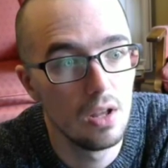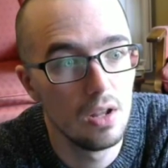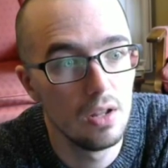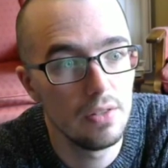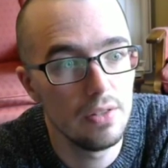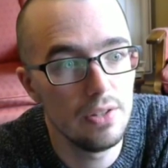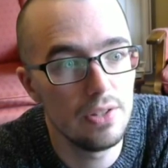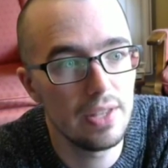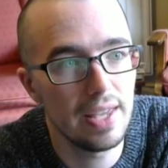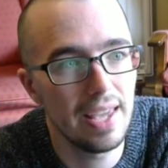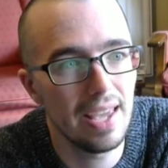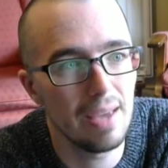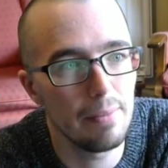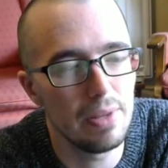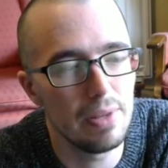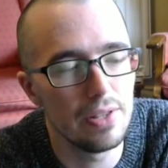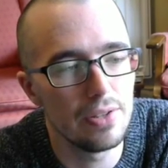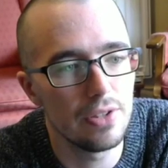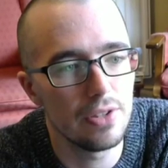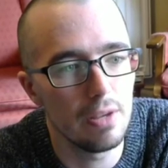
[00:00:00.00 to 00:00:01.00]
These can't be
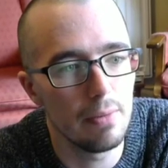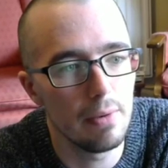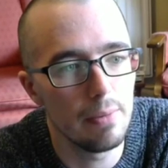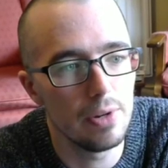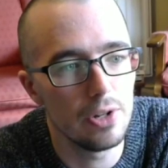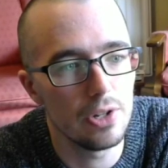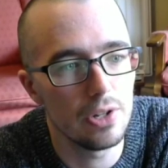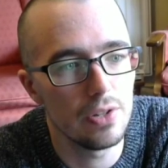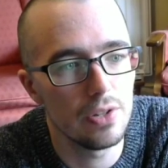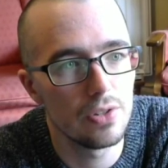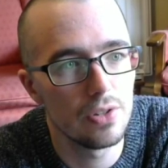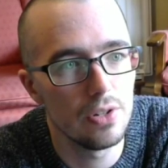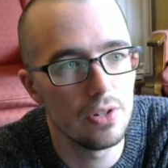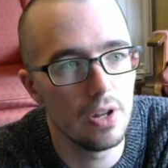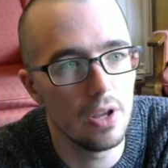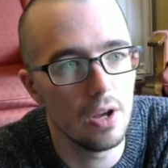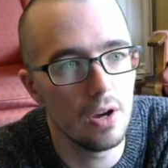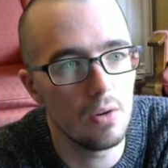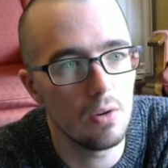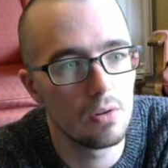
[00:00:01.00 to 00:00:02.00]
the same images.
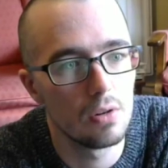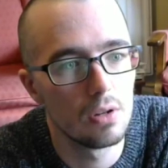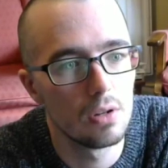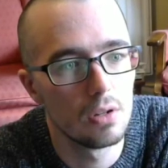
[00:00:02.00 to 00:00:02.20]
No.